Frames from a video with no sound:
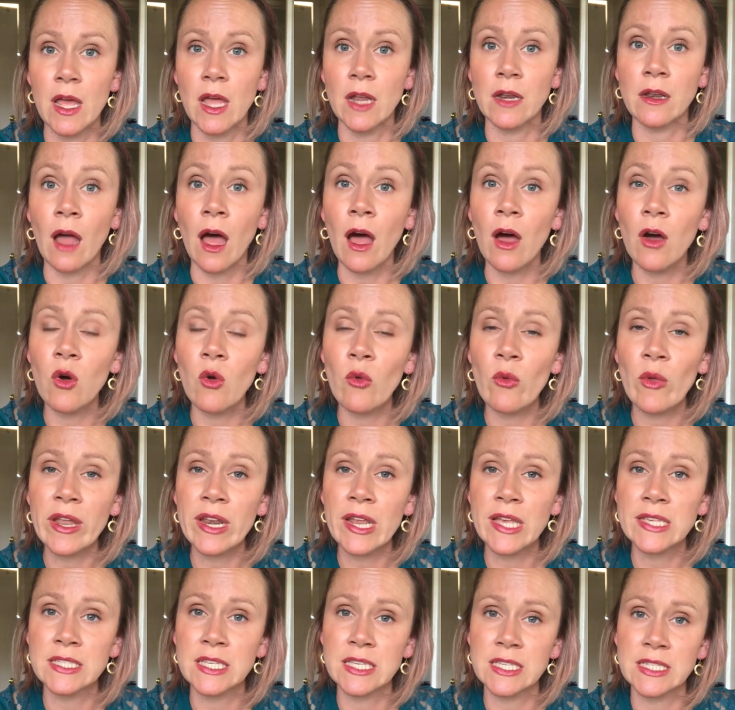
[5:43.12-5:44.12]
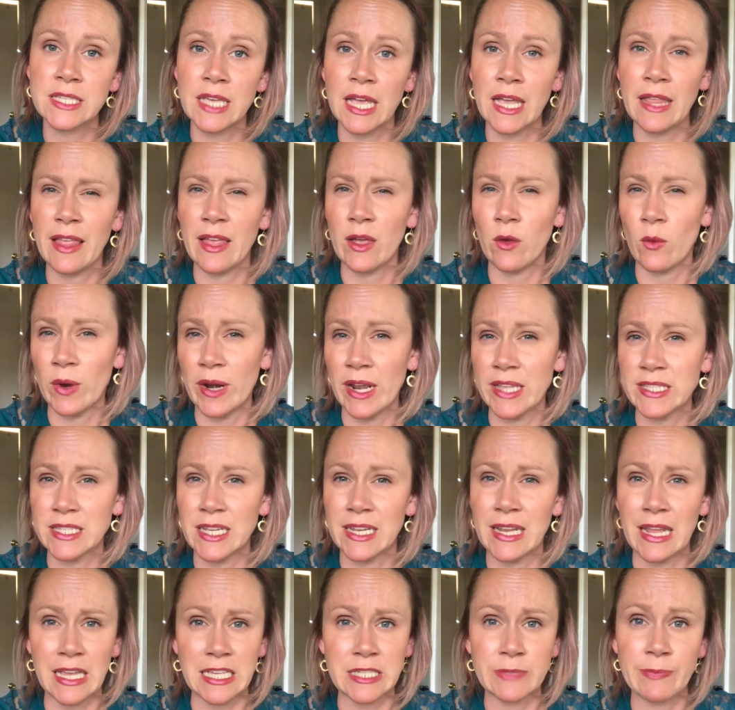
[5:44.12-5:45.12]
not only does it say like when it's
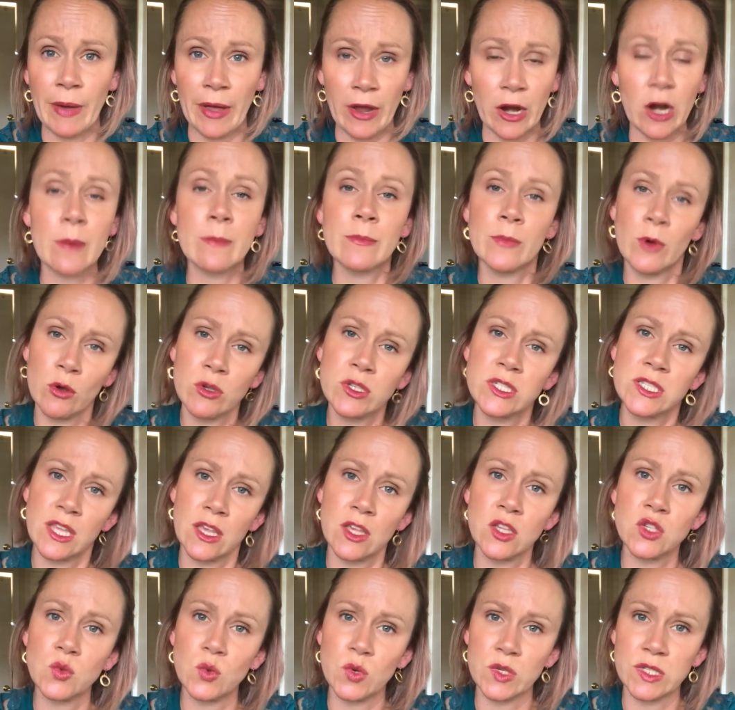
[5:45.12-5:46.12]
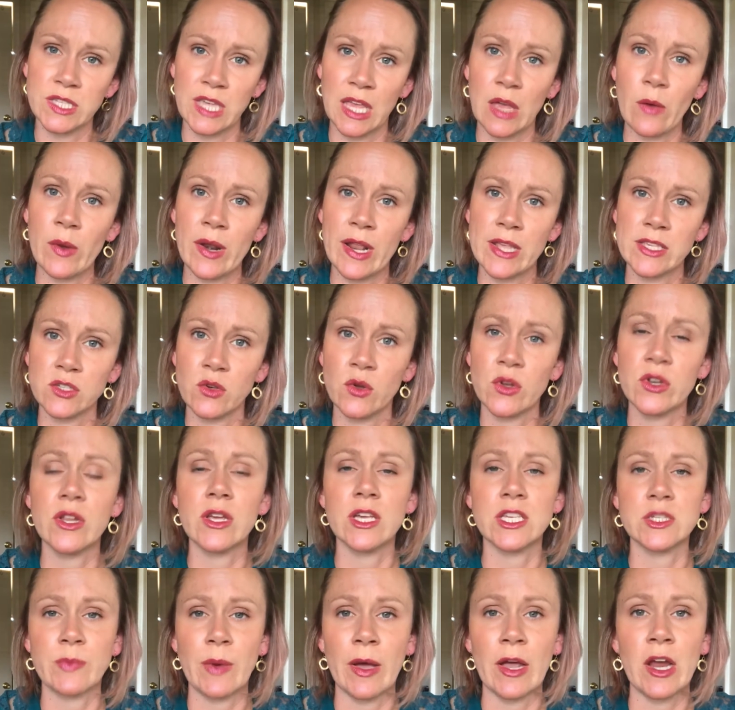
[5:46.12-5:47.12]
going to expire, most things will say when it's going to
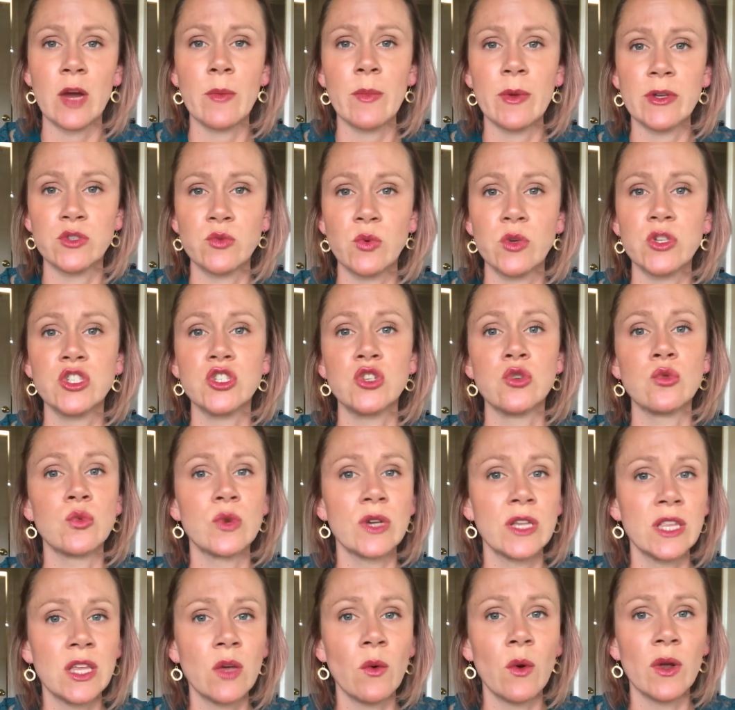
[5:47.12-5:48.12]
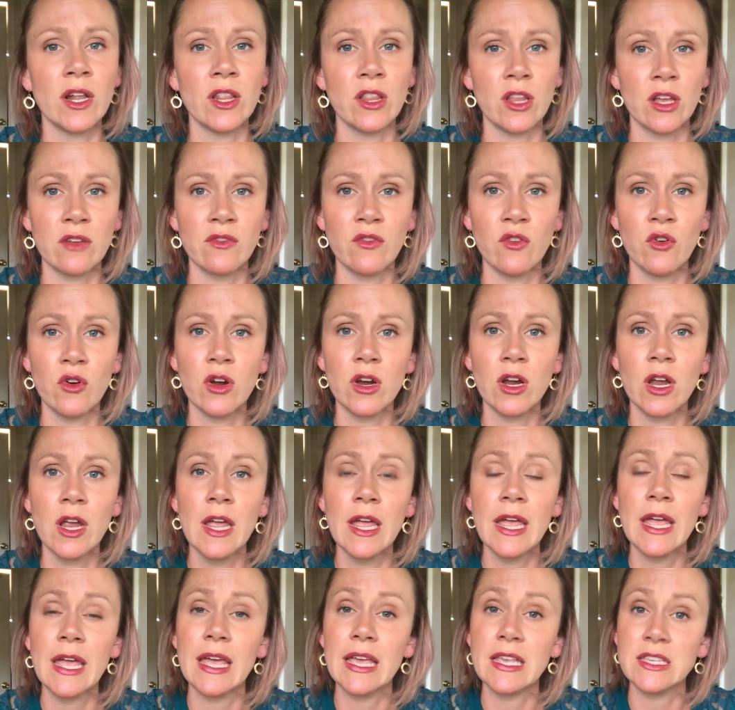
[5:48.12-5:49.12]
expire, but what you really want to look for
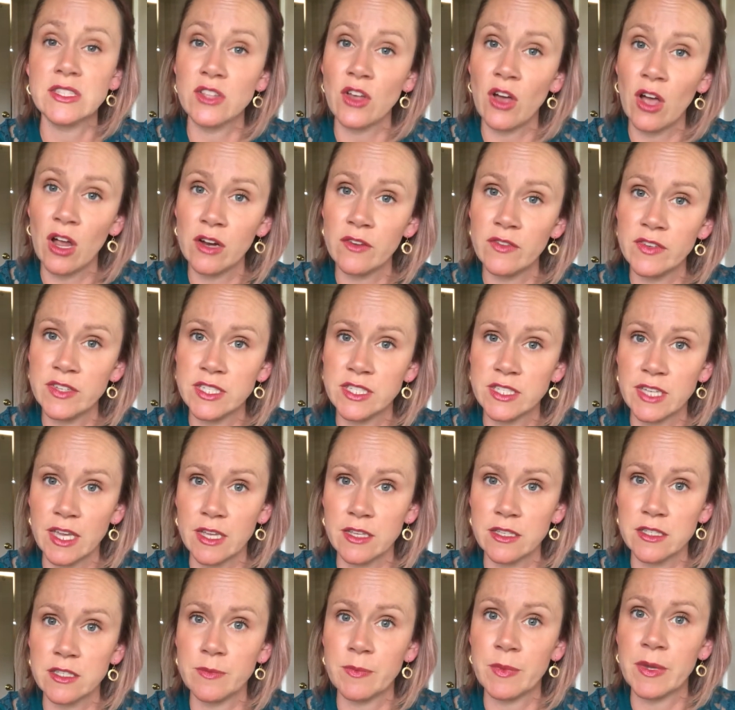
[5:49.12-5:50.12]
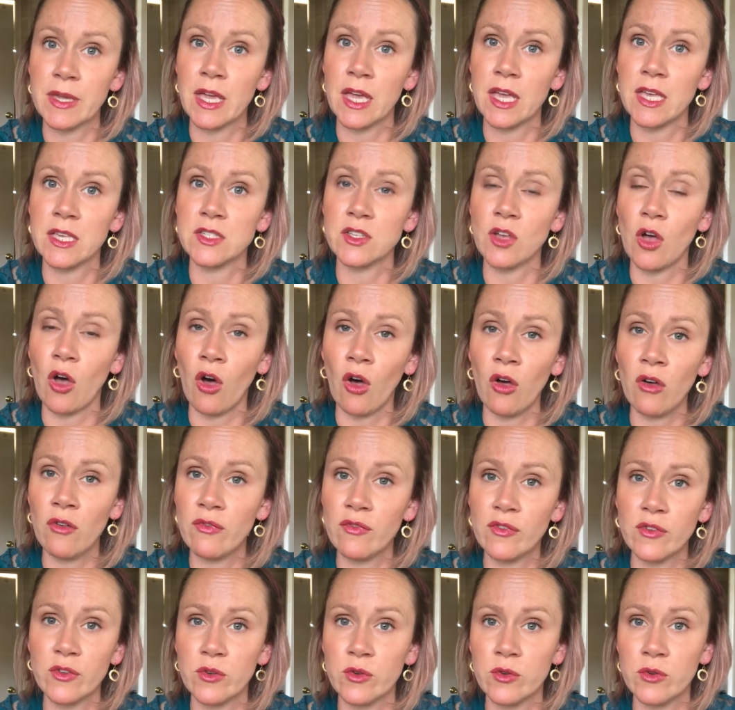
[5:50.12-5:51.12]
is the harvest date, because all
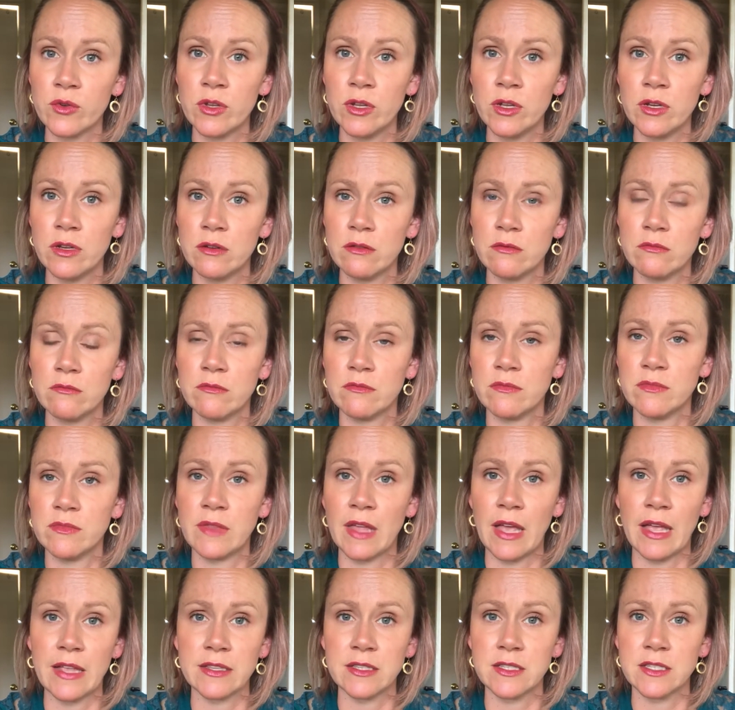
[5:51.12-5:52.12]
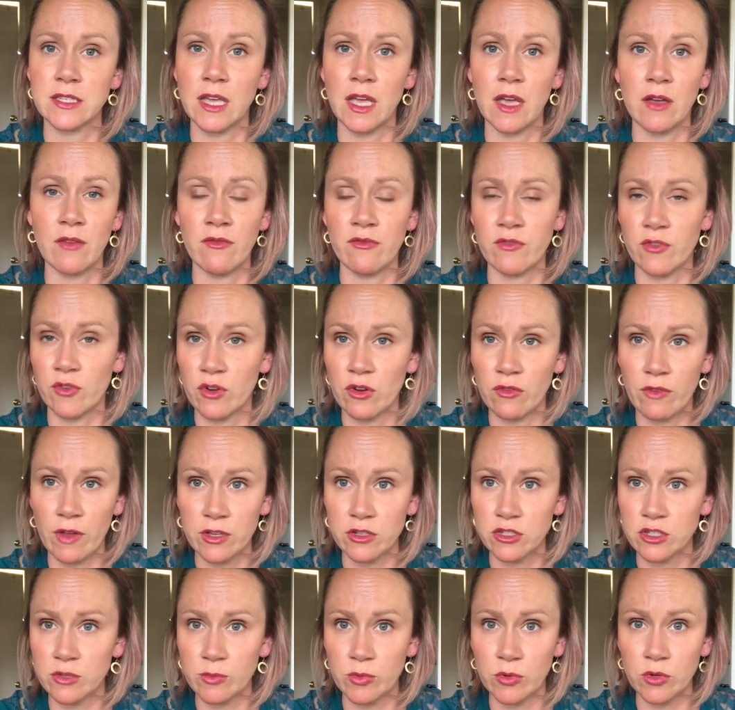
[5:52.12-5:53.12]
food that's a fruit or
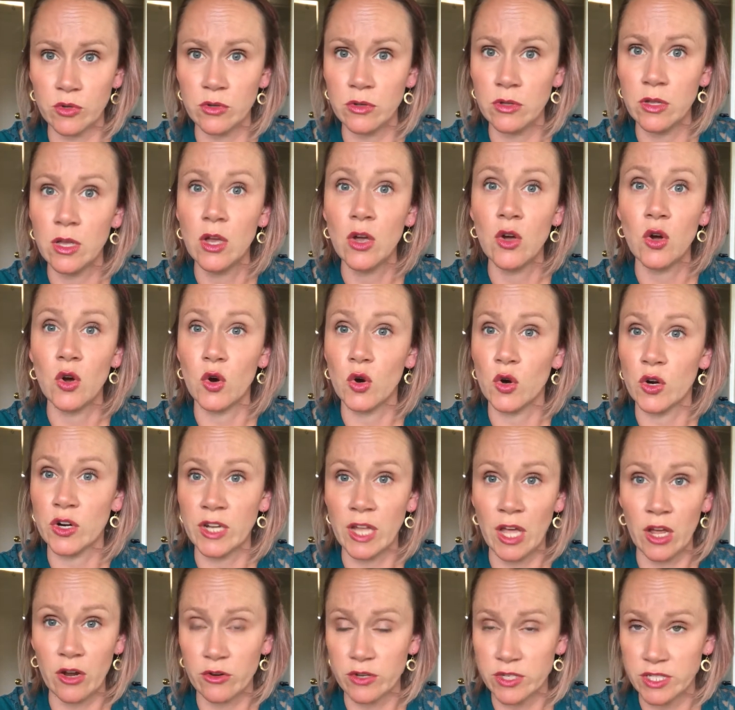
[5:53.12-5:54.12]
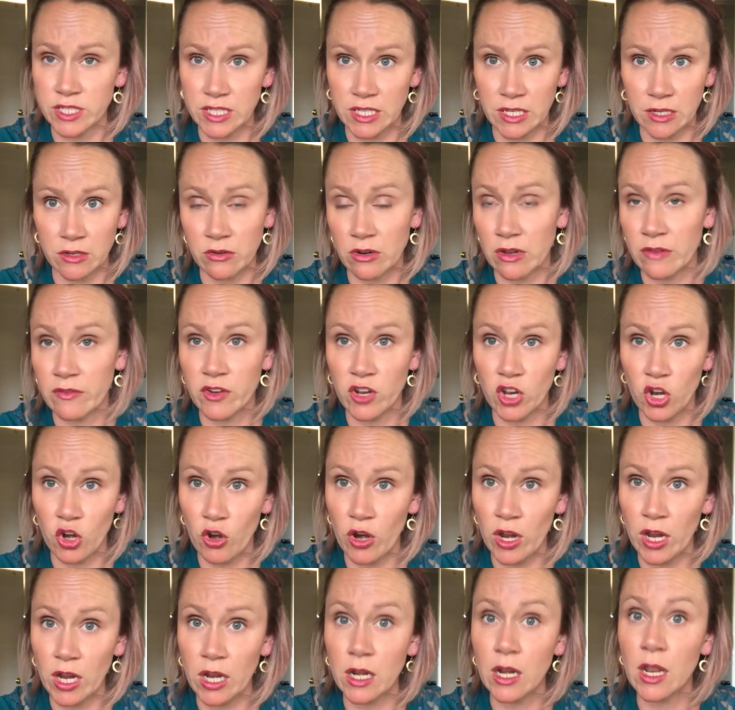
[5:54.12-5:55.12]
vegetable or nut or seed or even a
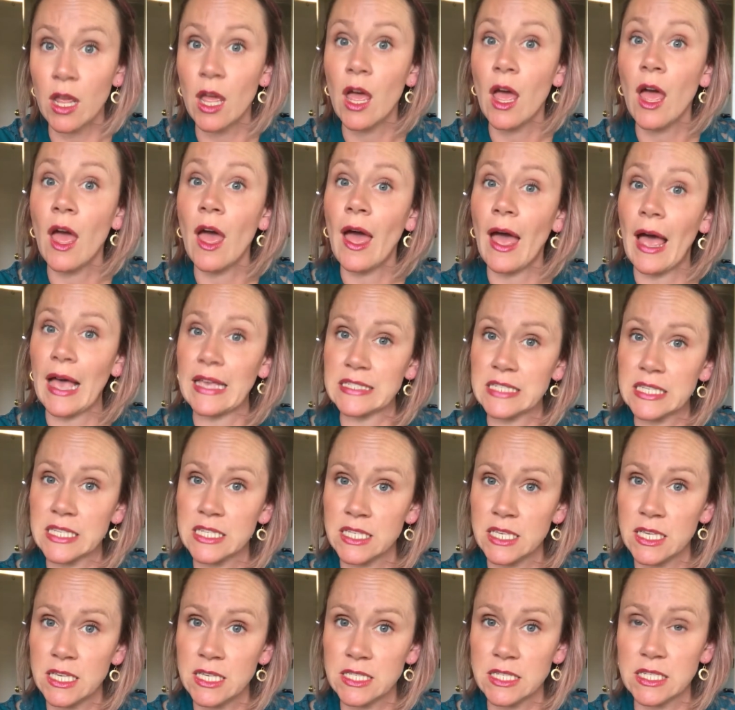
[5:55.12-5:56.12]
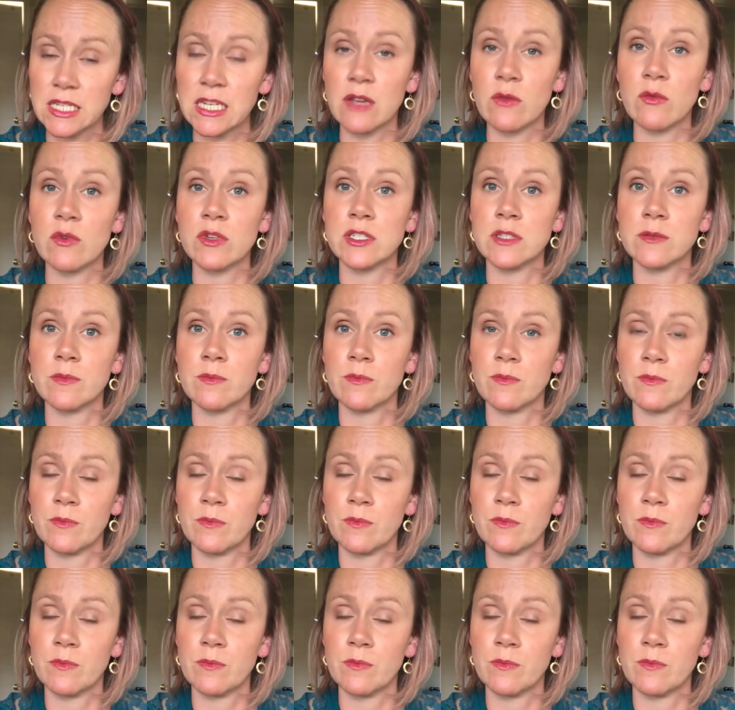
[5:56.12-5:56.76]
grain has a season. It was